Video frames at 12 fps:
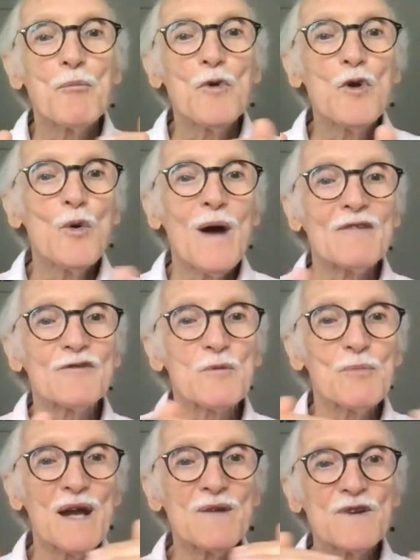You have to
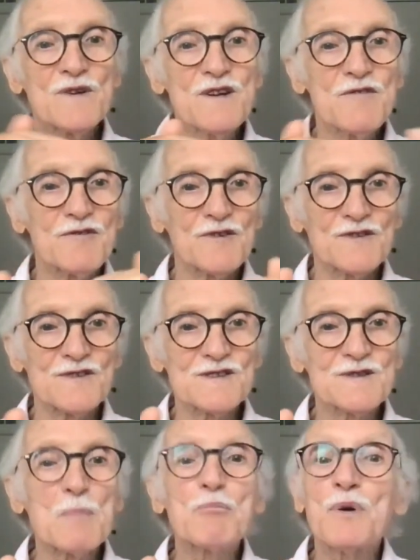pay the
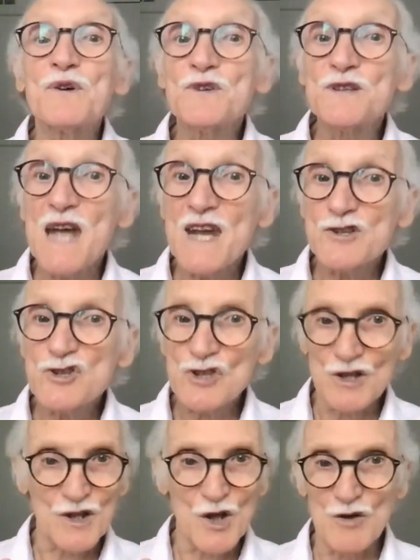difference, the
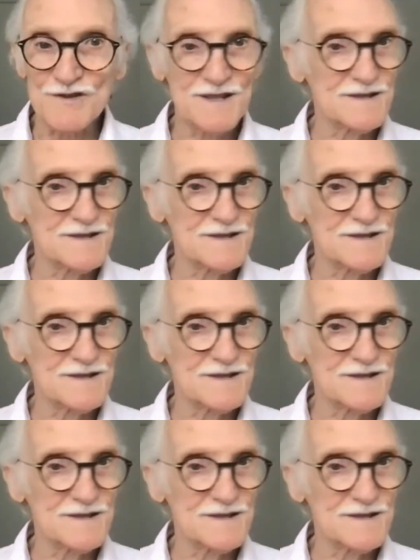potential loss.